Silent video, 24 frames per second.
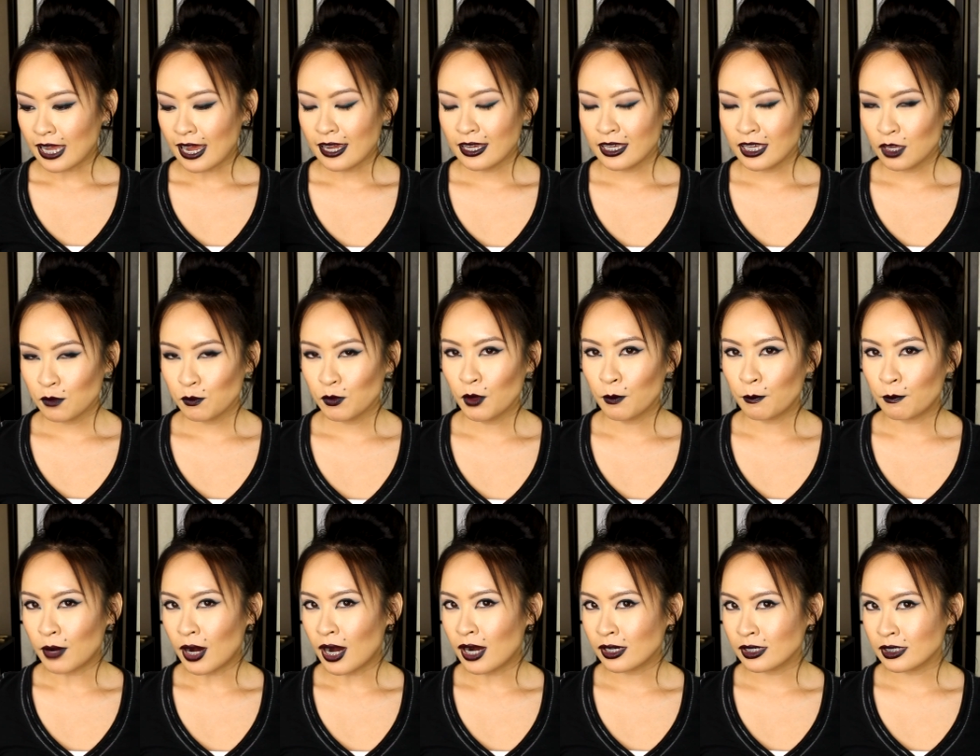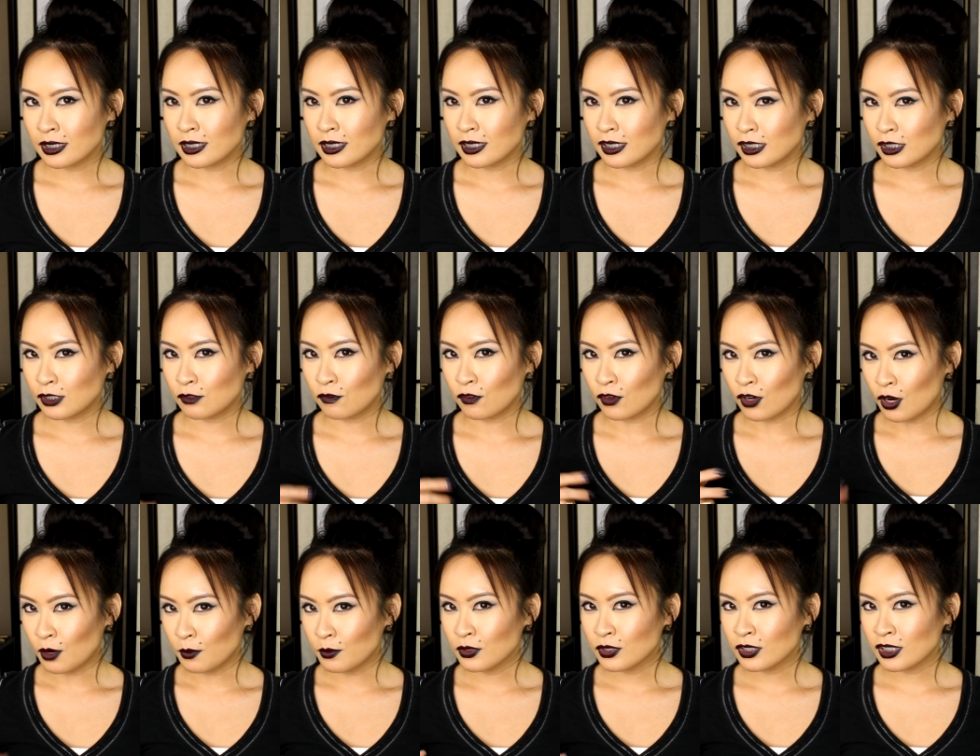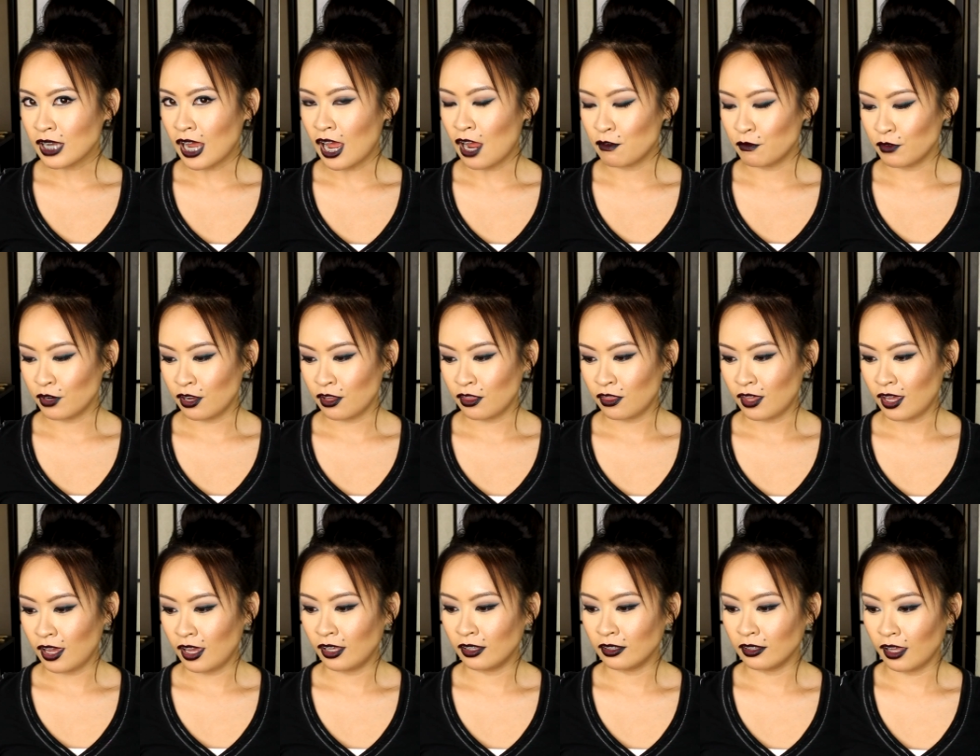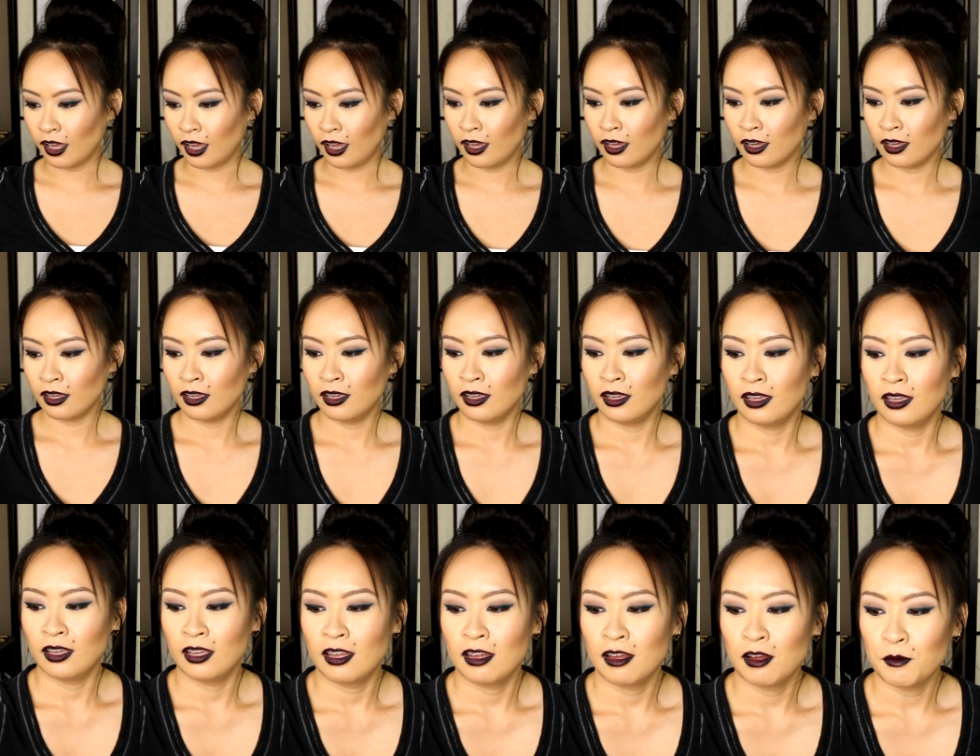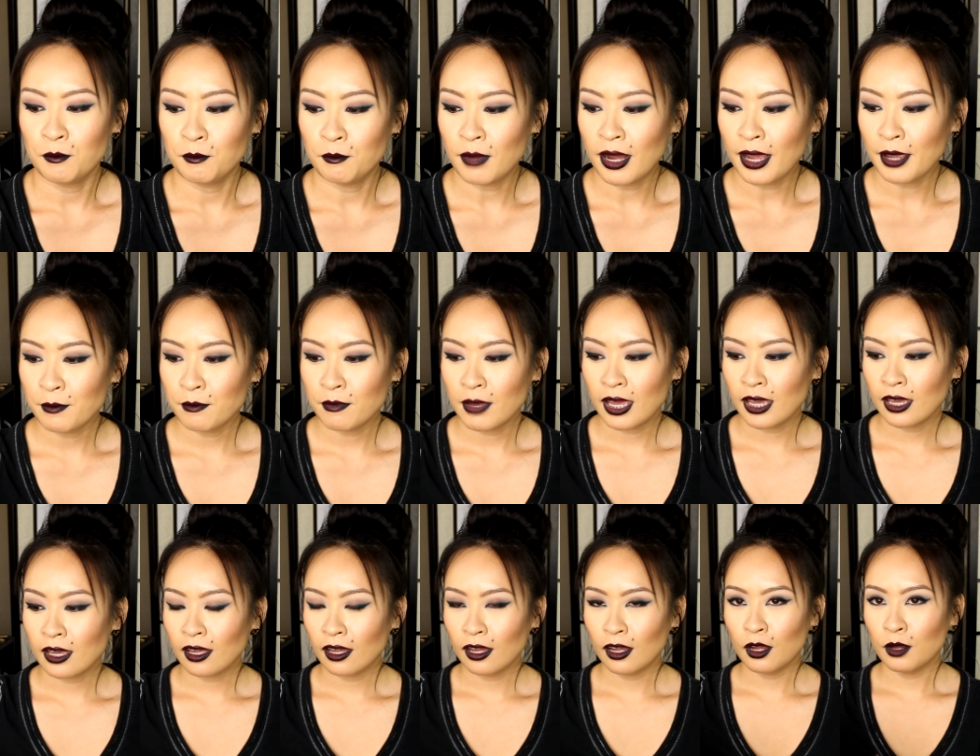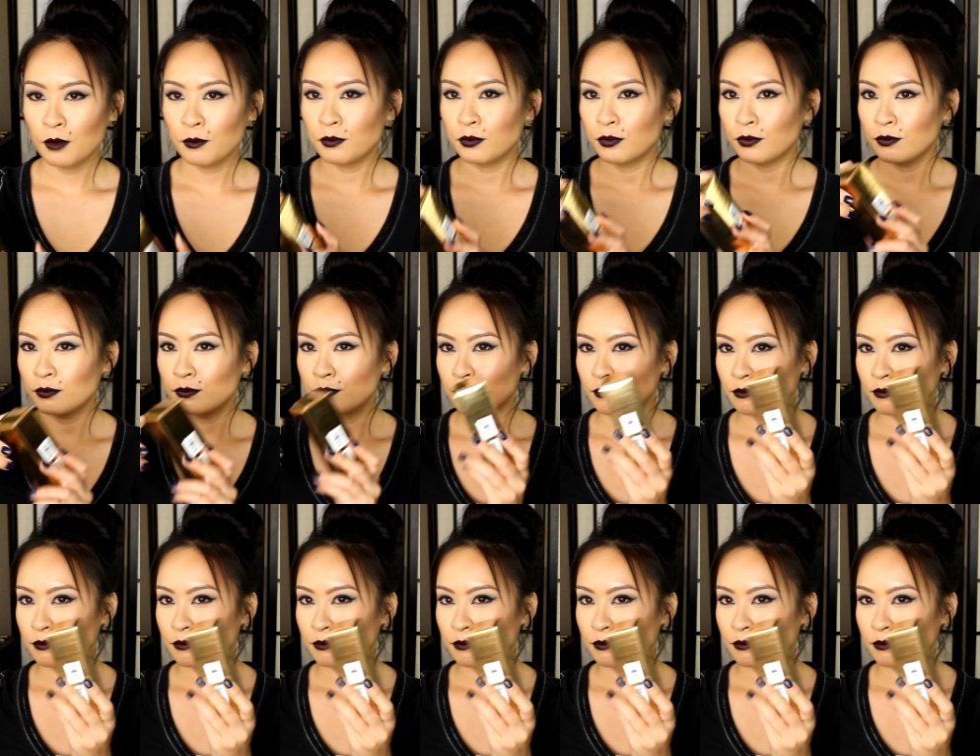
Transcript: I keep the boxes for almost everything. Like my makeup